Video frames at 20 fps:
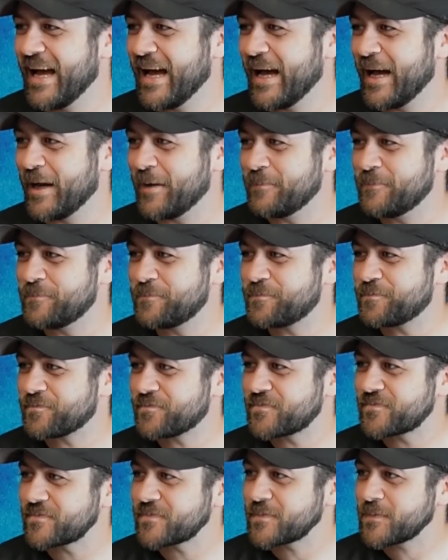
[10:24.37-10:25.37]
I
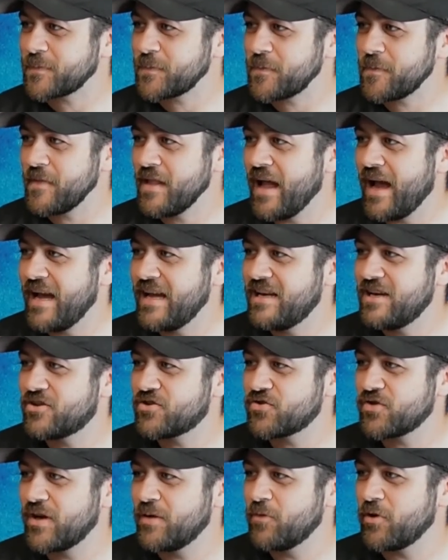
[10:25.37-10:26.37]
had to
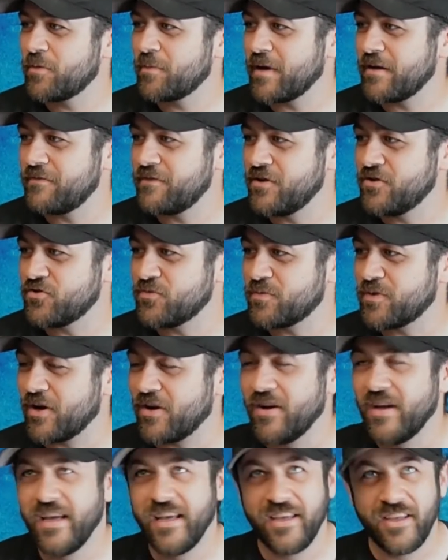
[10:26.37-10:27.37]
trim with my Fusion
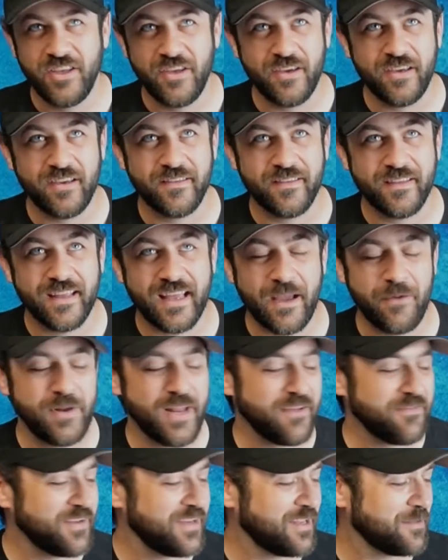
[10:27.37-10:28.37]
Pro. I
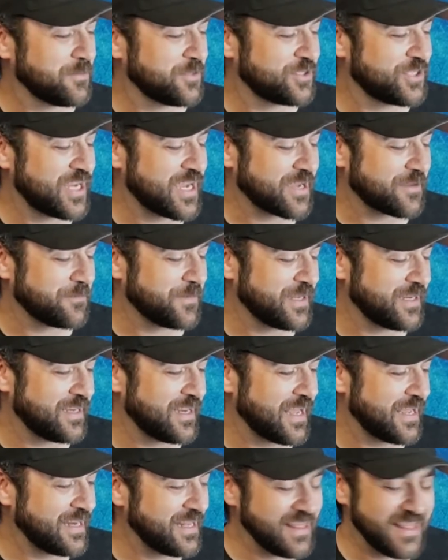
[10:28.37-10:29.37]
would have to double check,
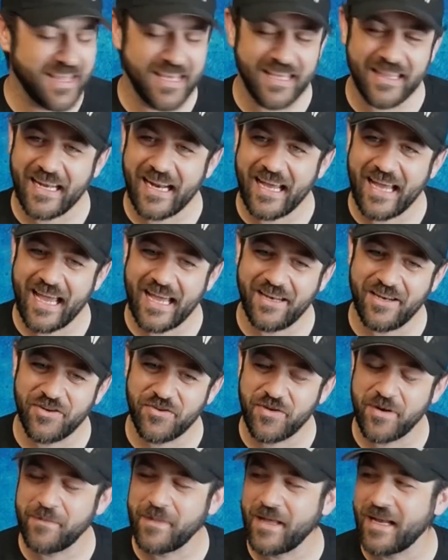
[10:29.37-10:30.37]
but I didn't think that I had to
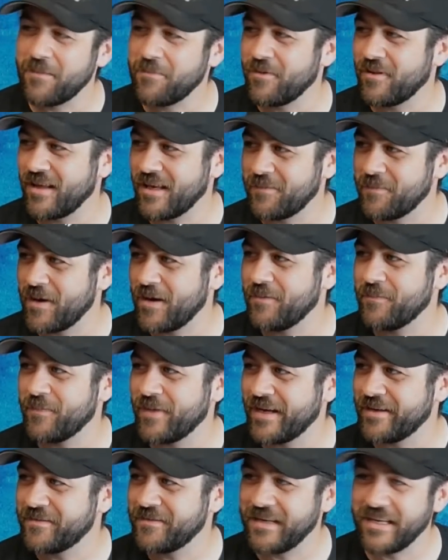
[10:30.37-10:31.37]
trim that upper link mount,
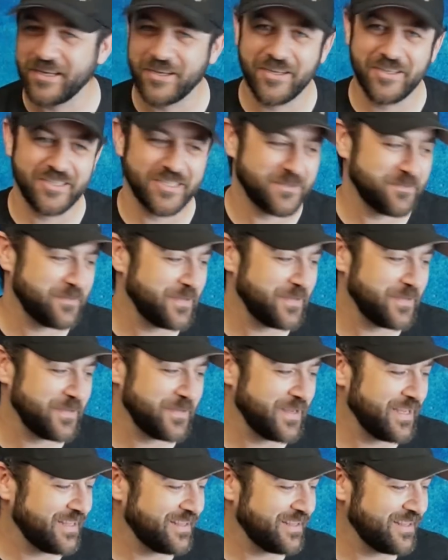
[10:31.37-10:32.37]
but it could just
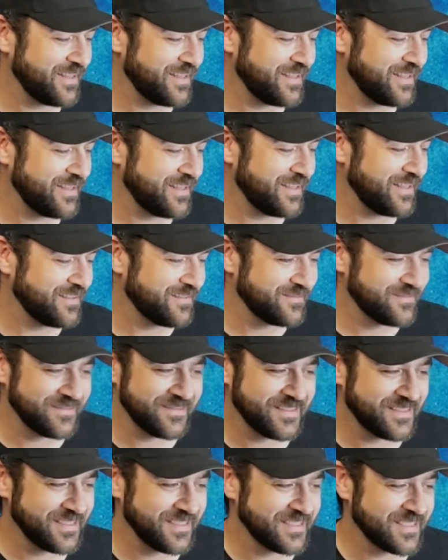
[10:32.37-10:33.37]
be something
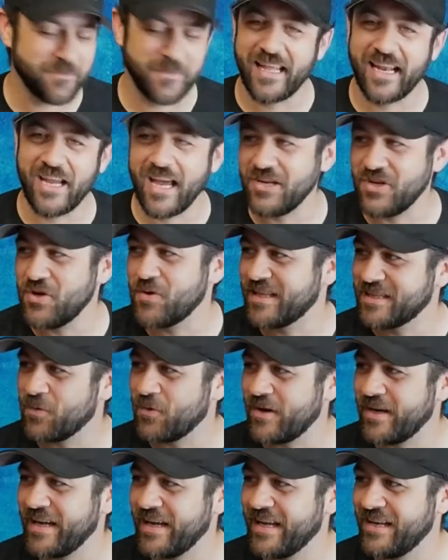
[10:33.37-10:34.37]
that I do at this
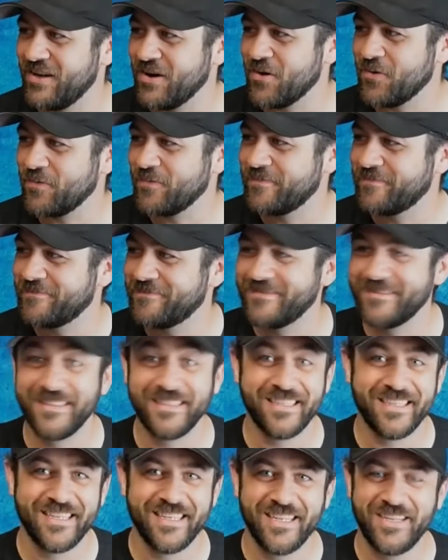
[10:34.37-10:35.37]
point and don't
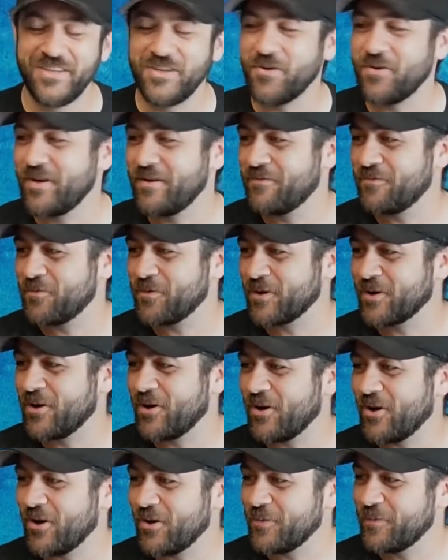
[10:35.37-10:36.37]
even
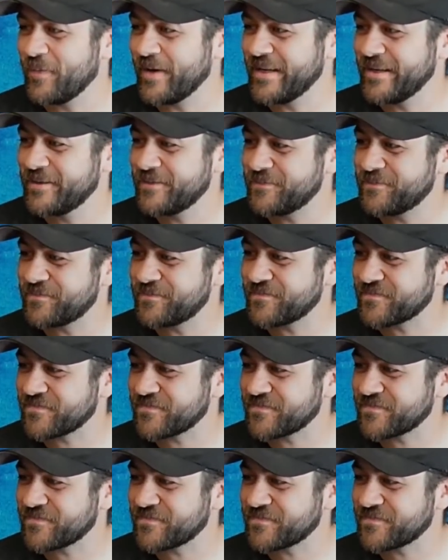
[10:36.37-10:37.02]
recall. But